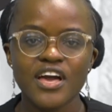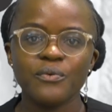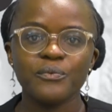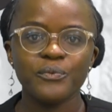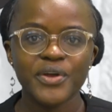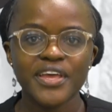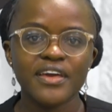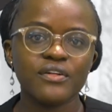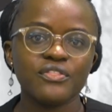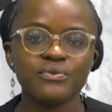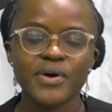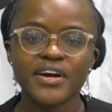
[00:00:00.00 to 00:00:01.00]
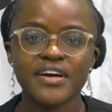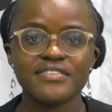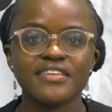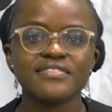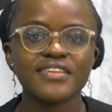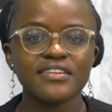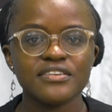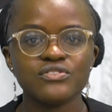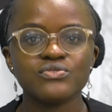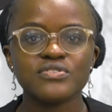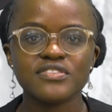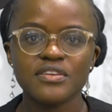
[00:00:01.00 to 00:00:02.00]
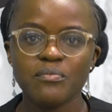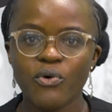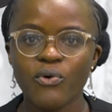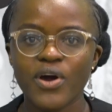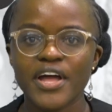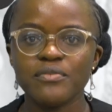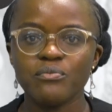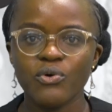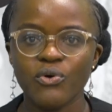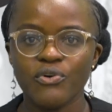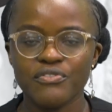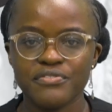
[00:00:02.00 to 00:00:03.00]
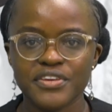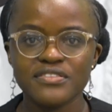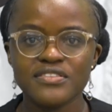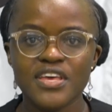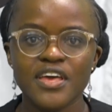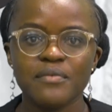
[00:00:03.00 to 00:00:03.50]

we health workers are starting to see more and more of it